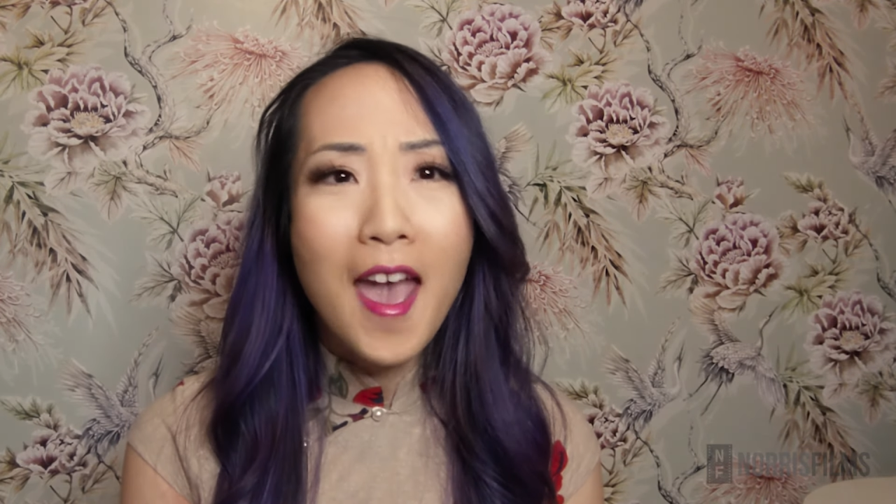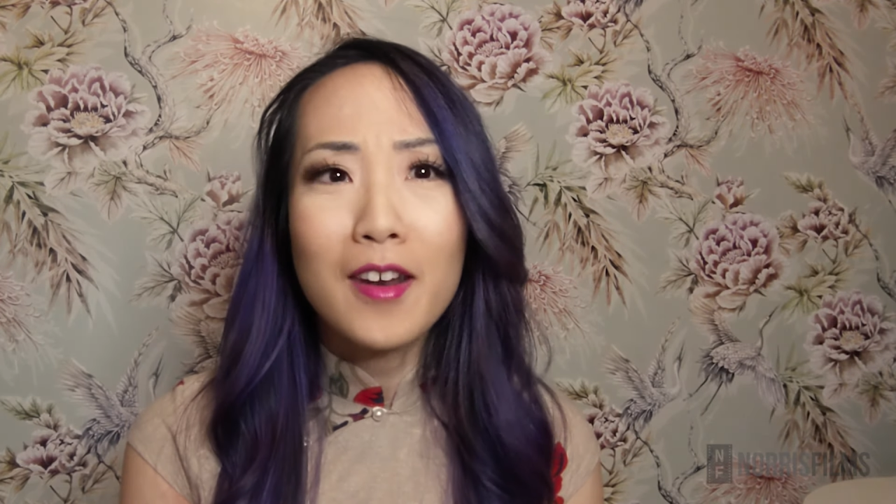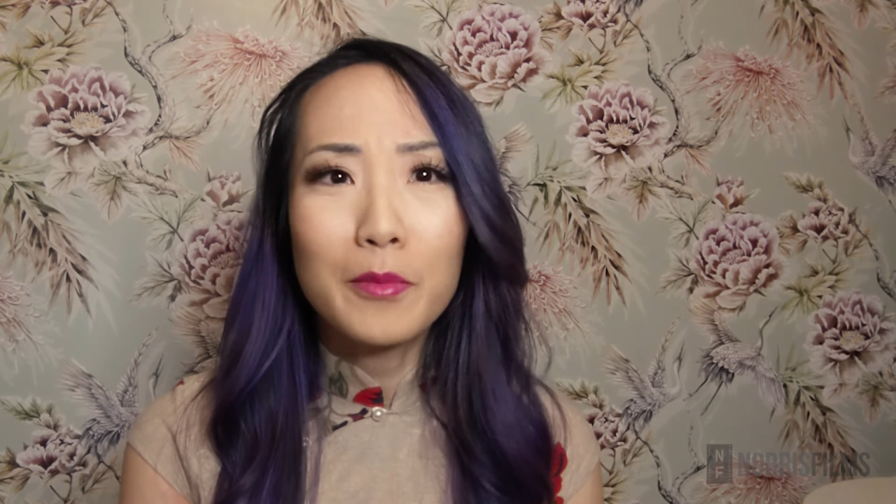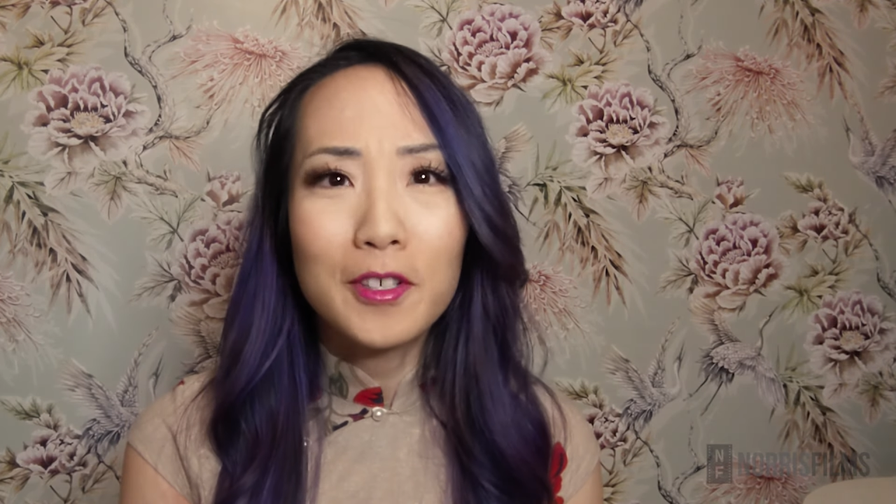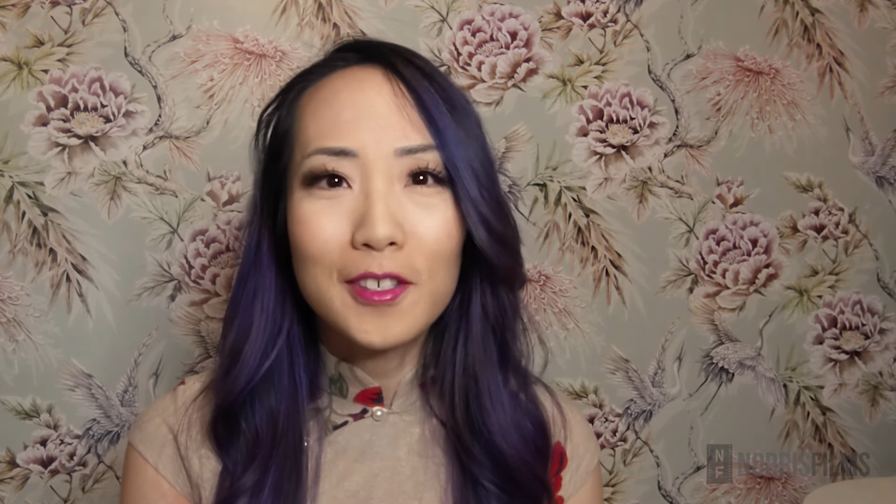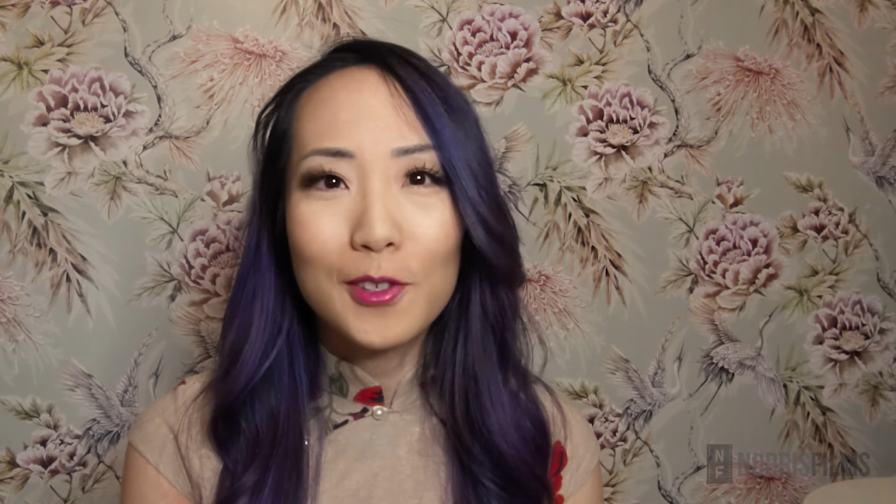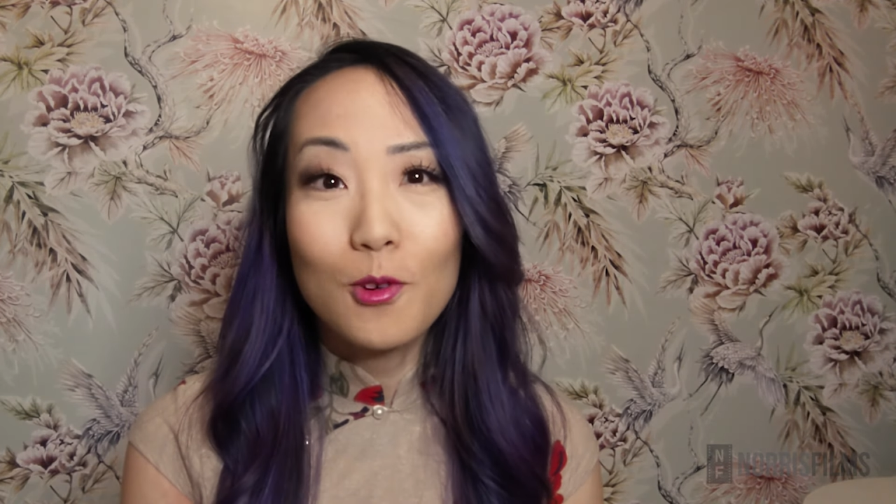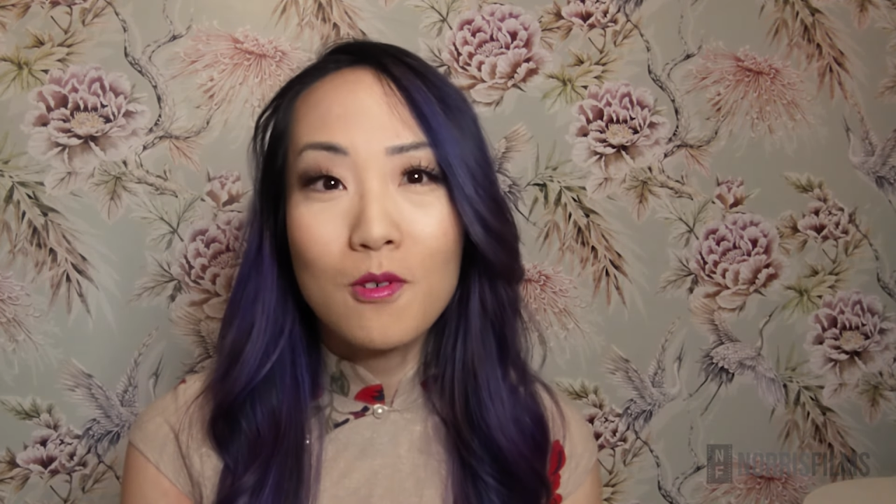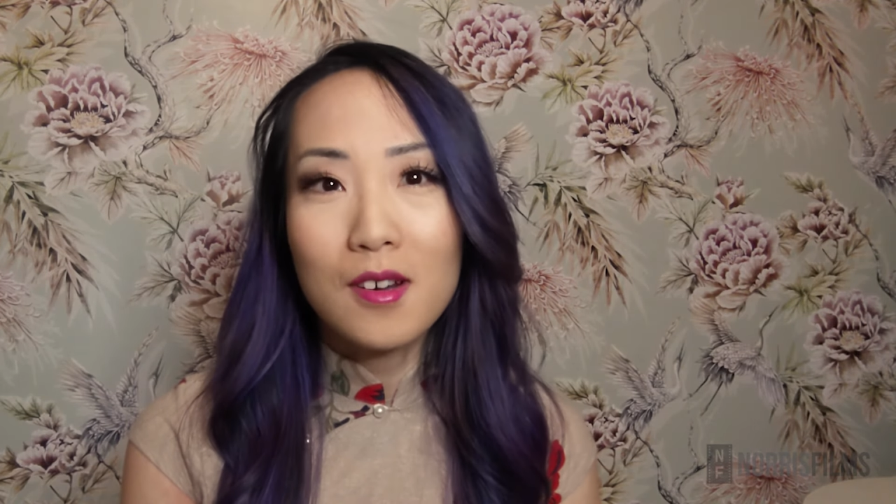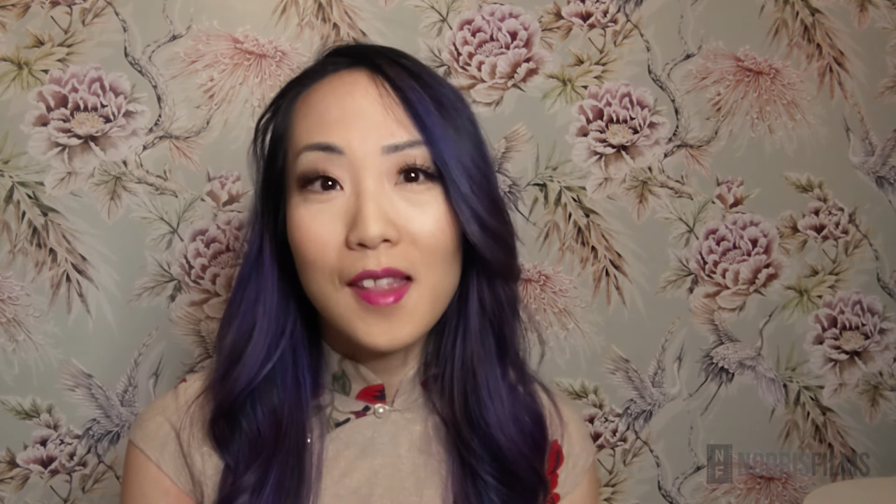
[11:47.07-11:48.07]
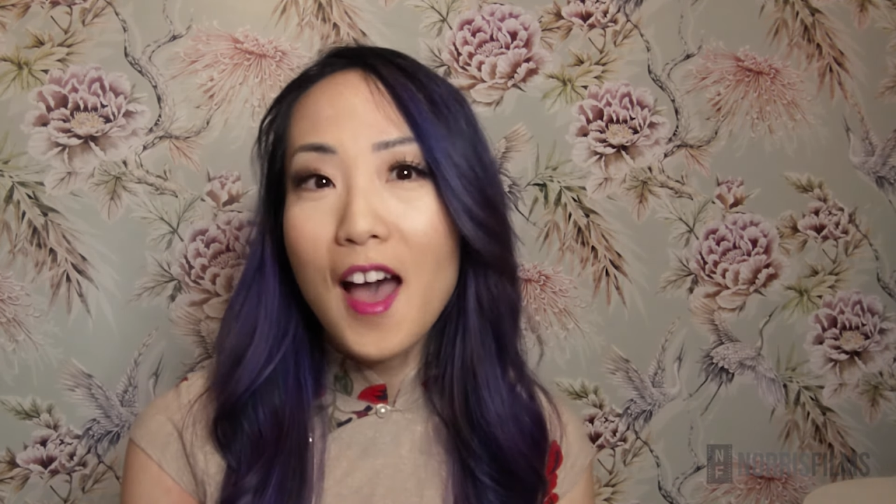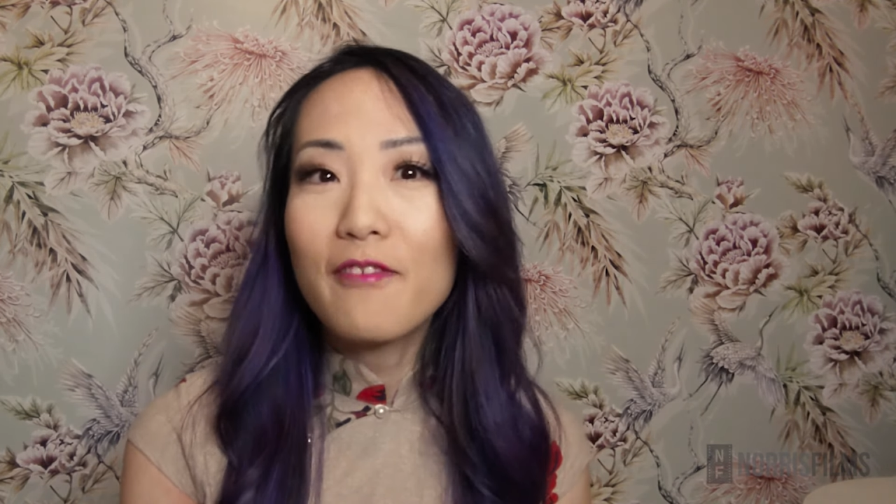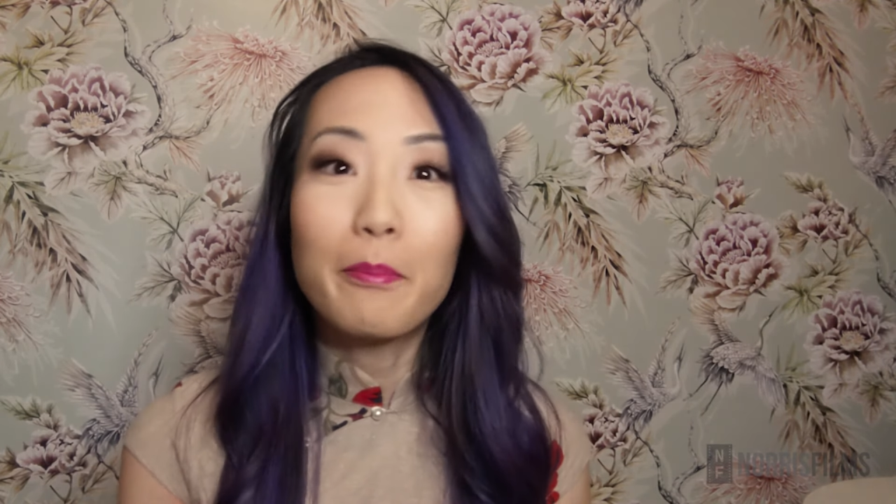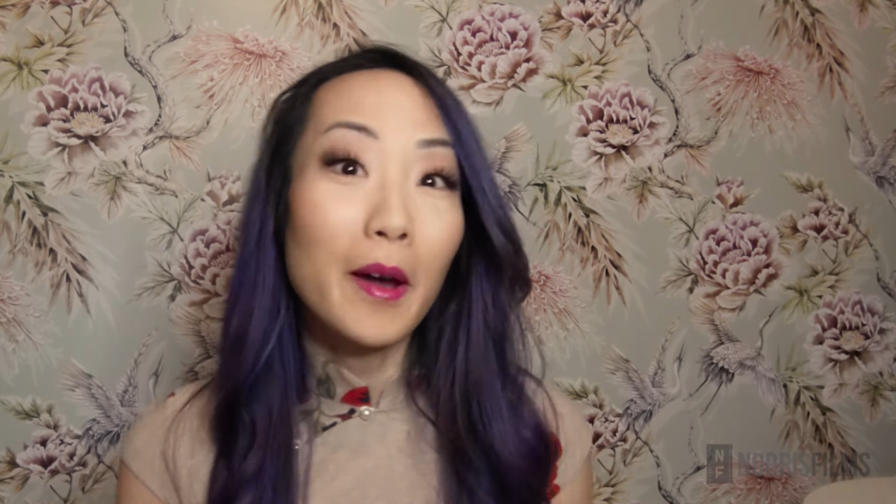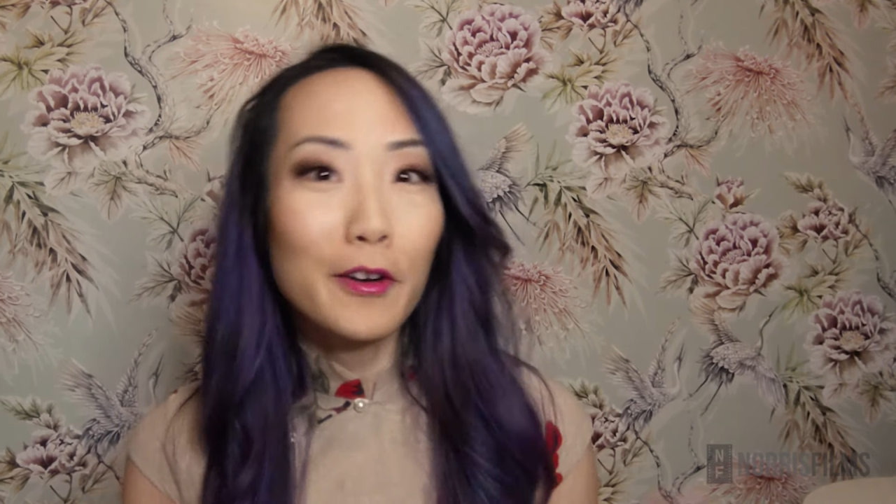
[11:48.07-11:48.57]
animals or
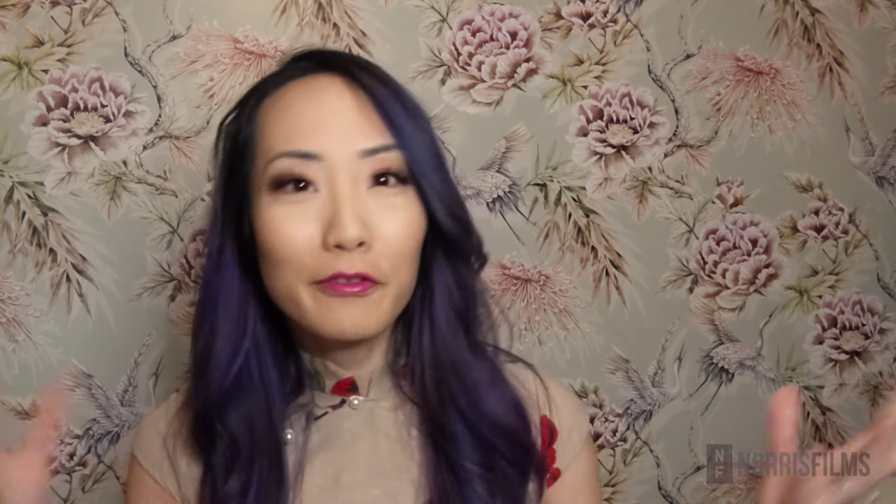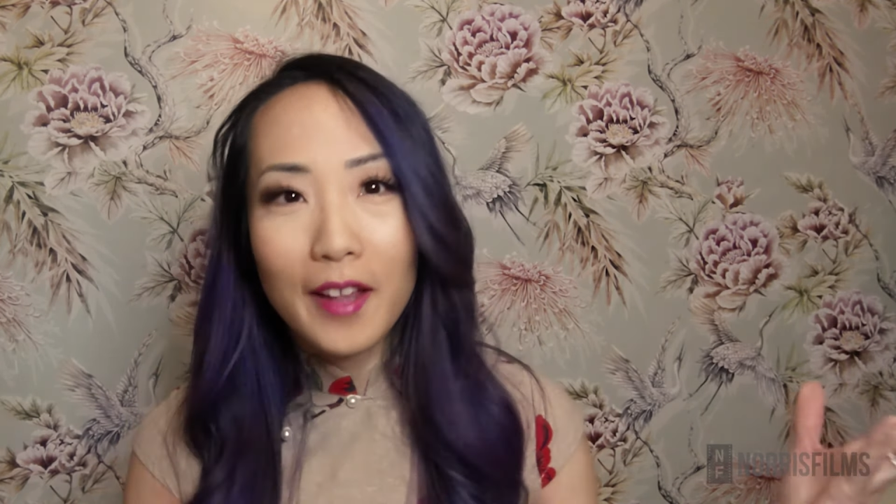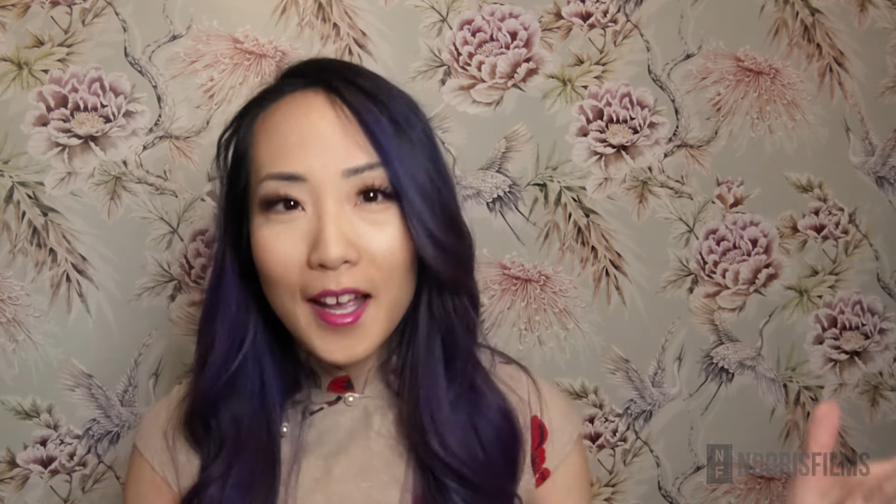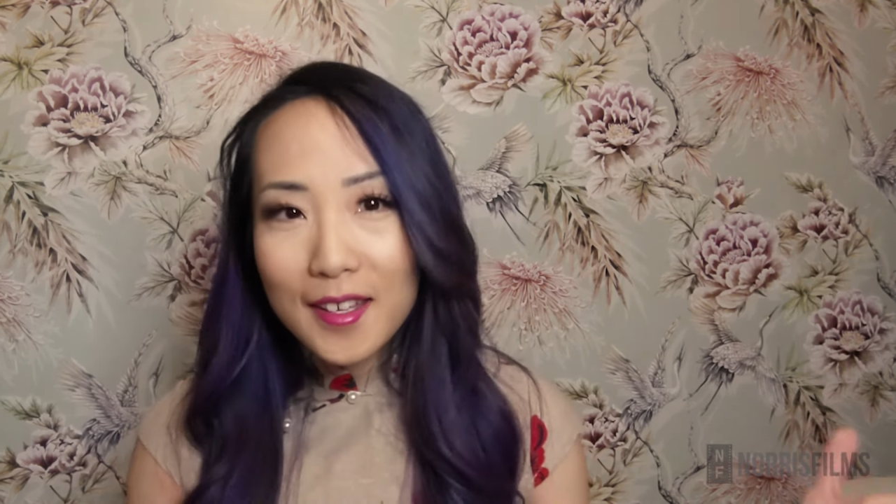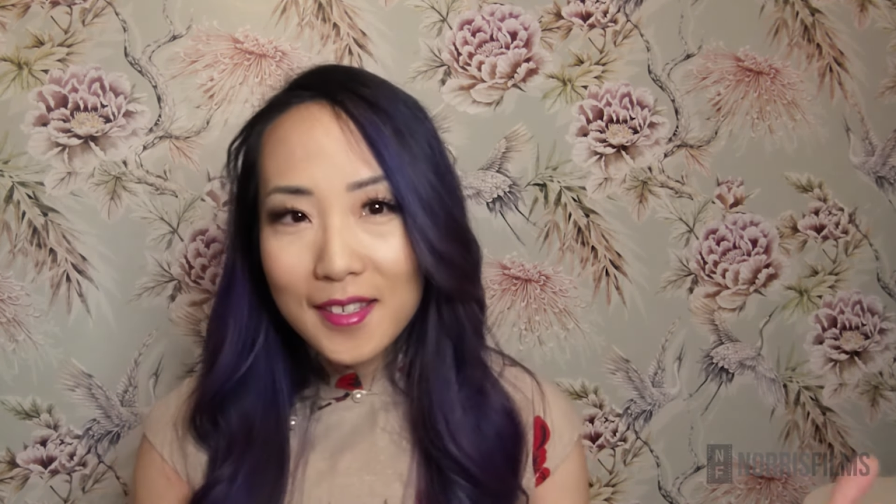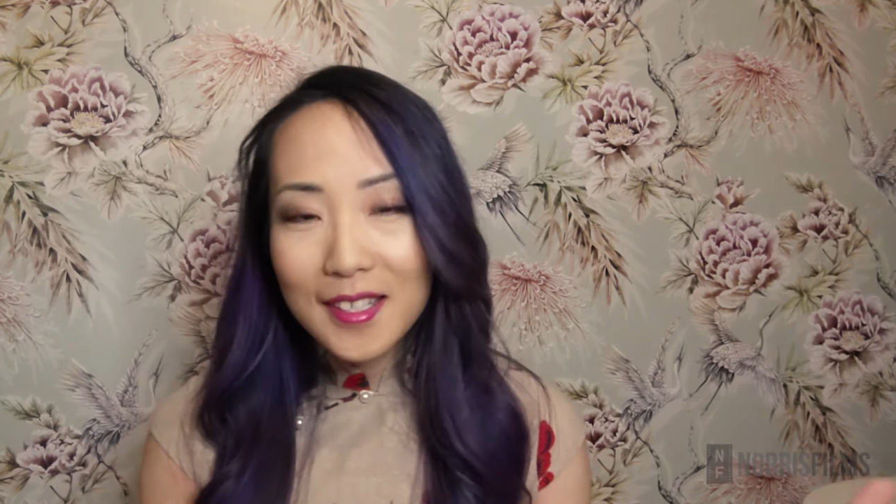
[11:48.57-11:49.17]
live butterflies